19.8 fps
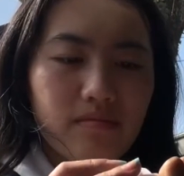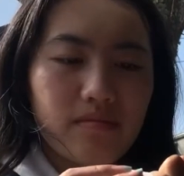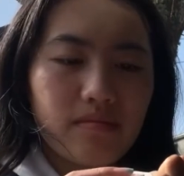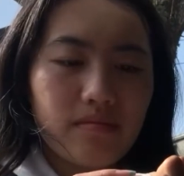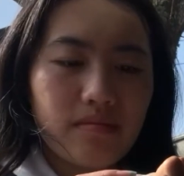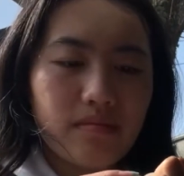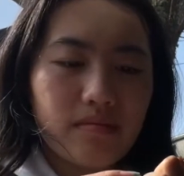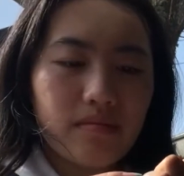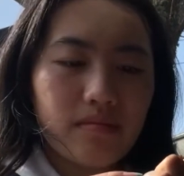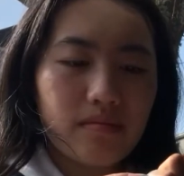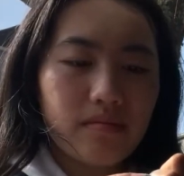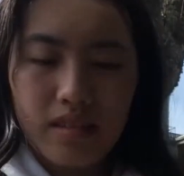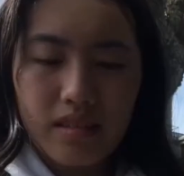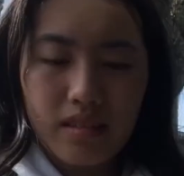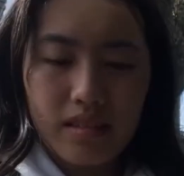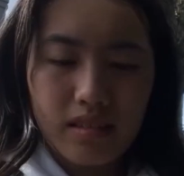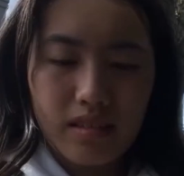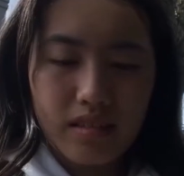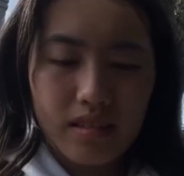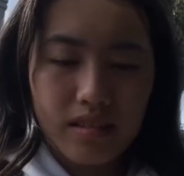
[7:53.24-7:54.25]

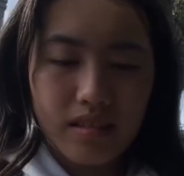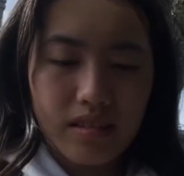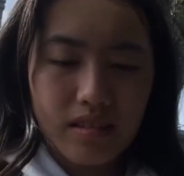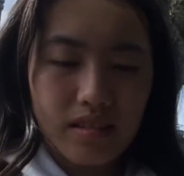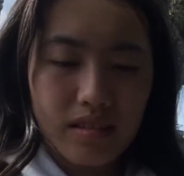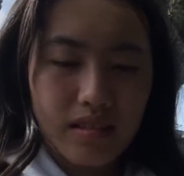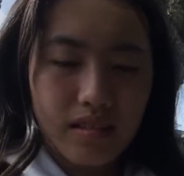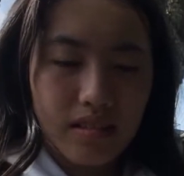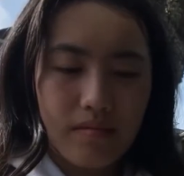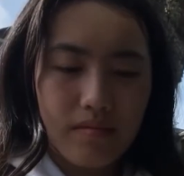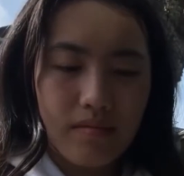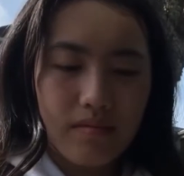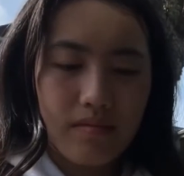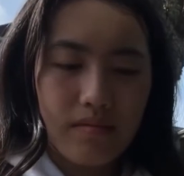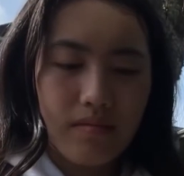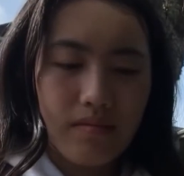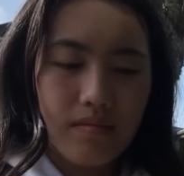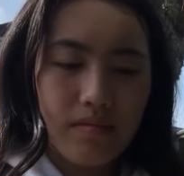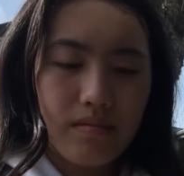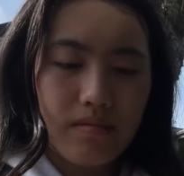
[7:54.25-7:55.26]

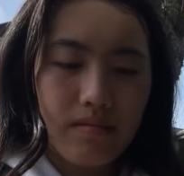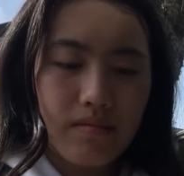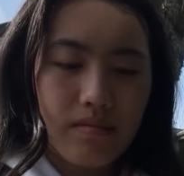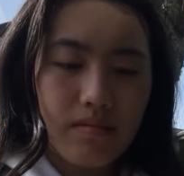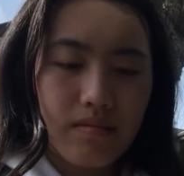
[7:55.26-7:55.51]
(silence)